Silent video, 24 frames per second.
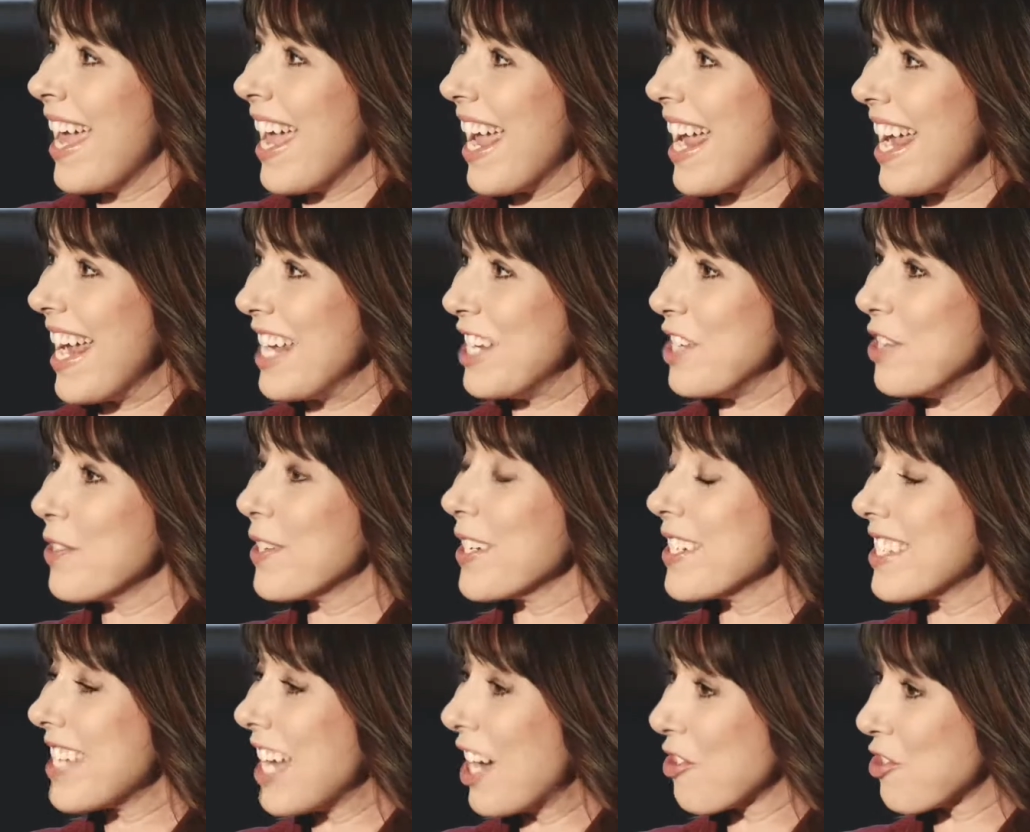And you
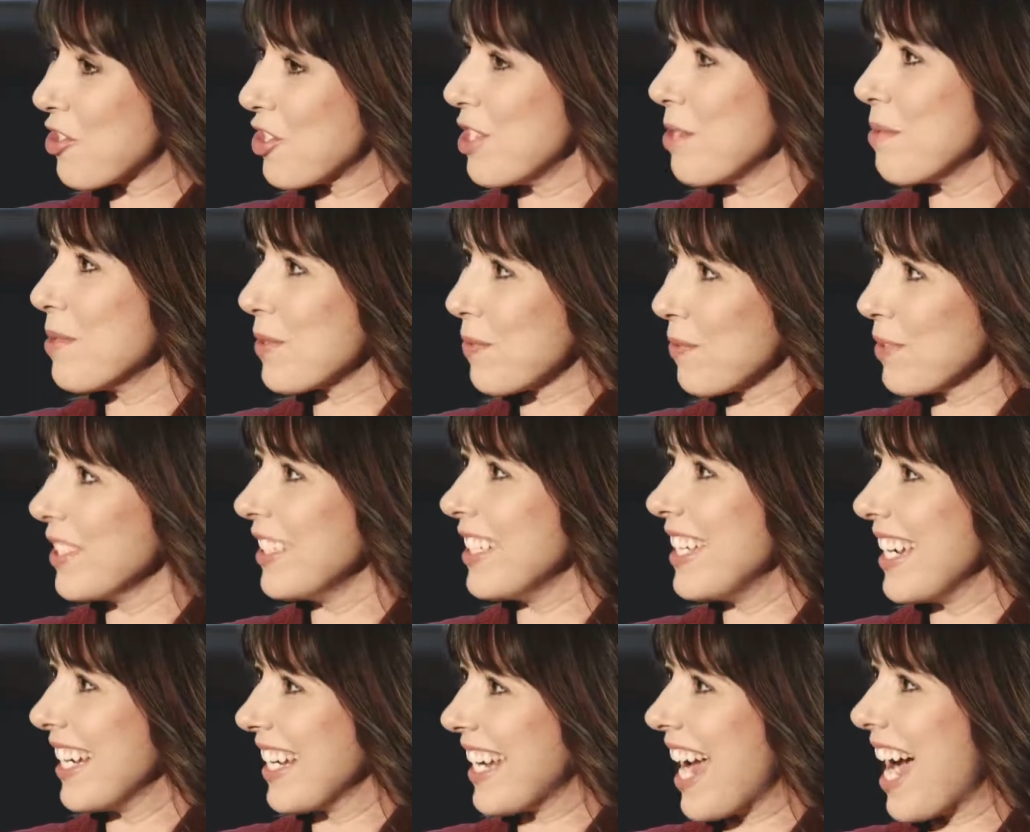could tell she was
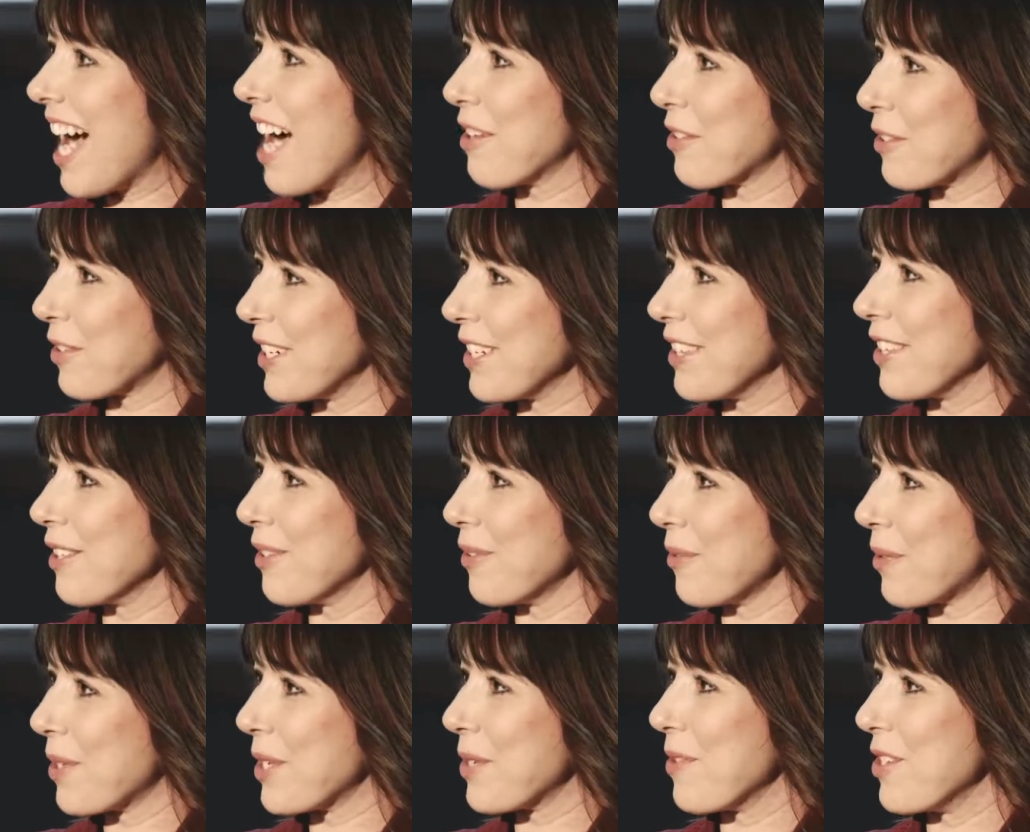really encountering the
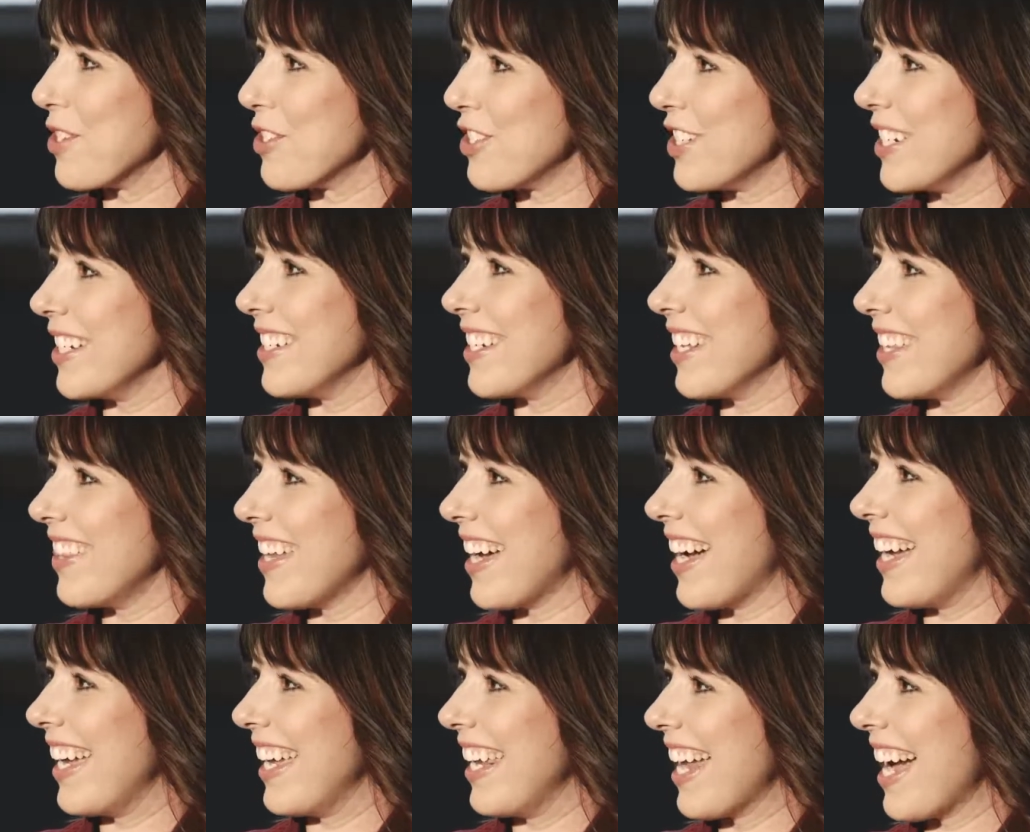Lord when she did
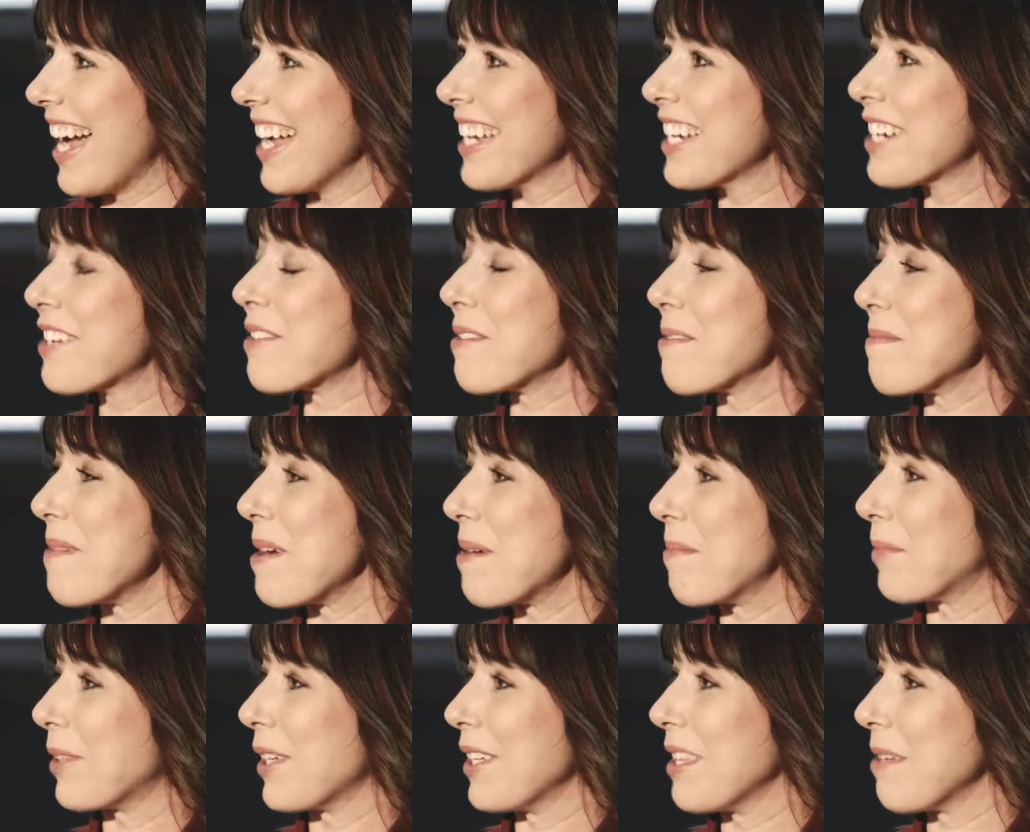that. And I can
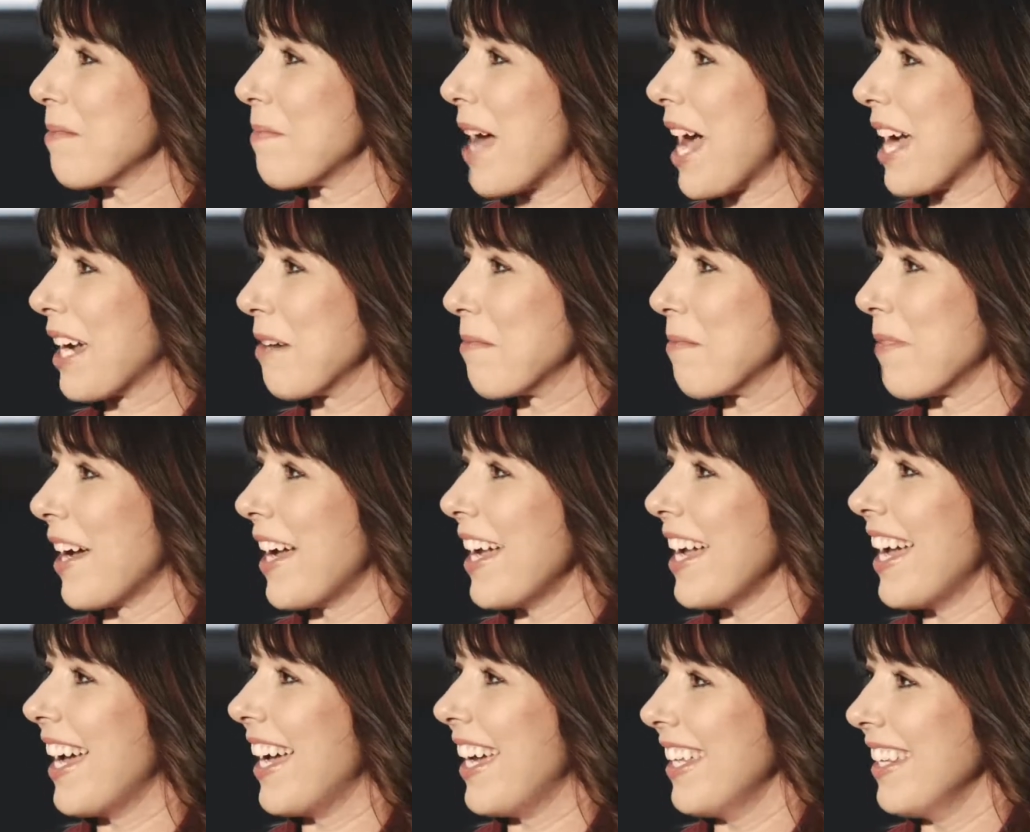remember in the back of my
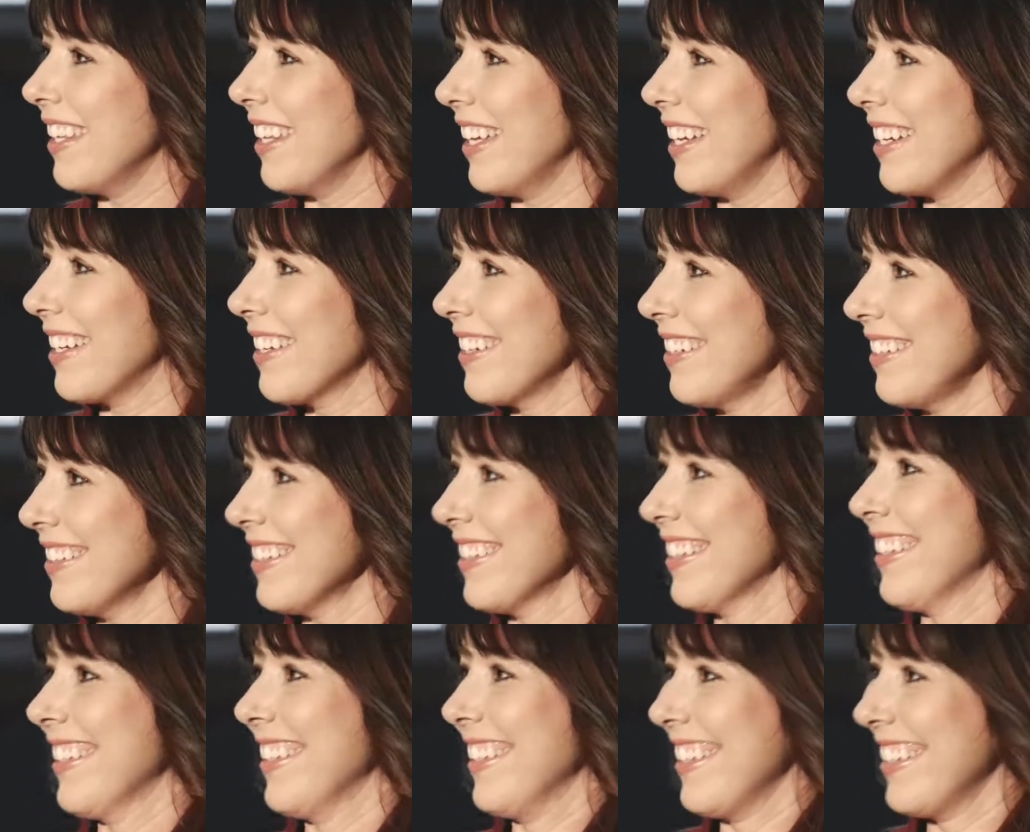head, like,
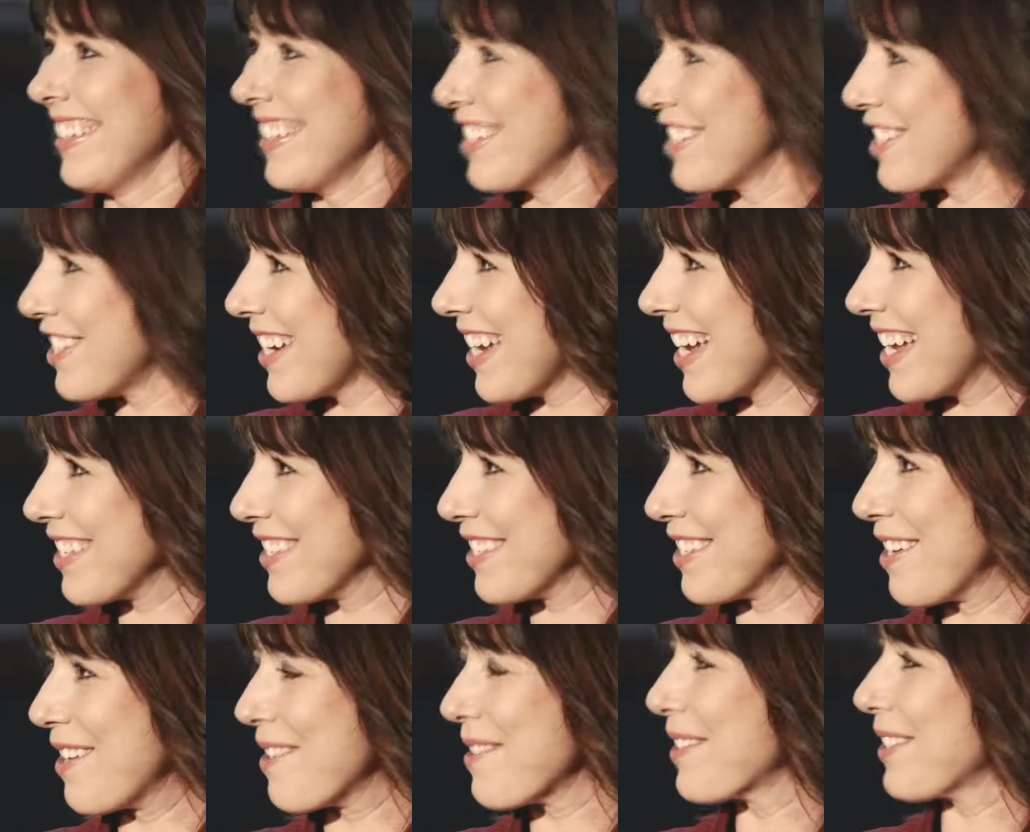she
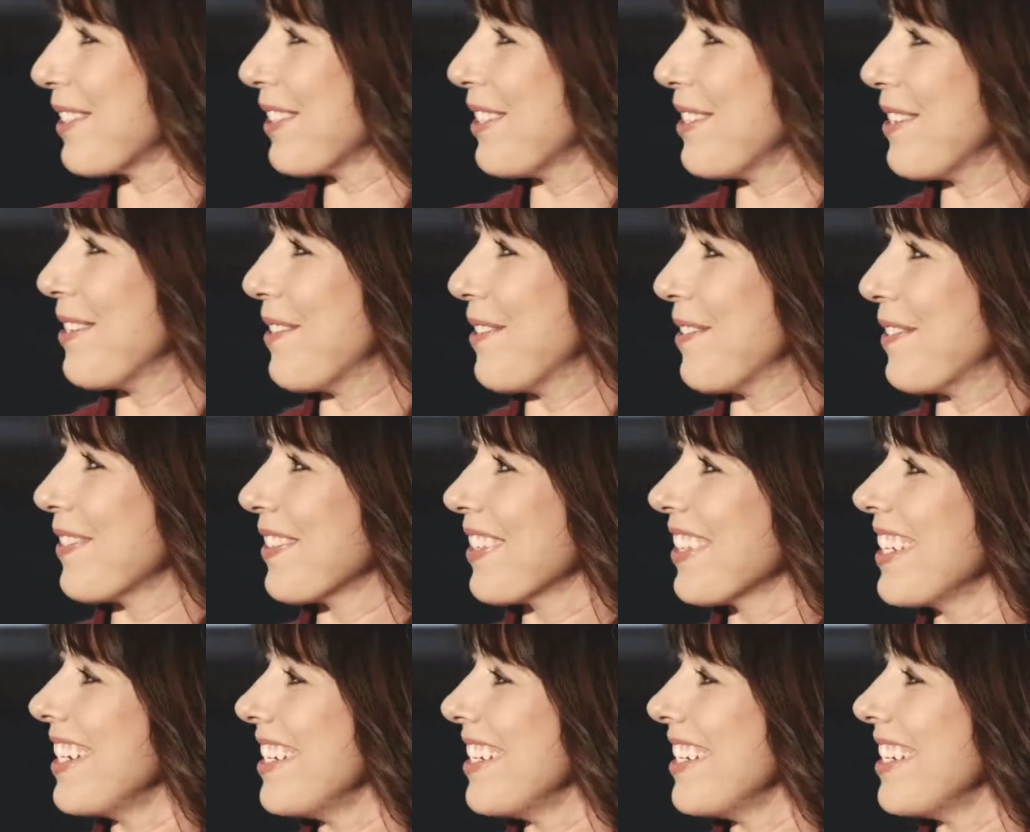has no clue.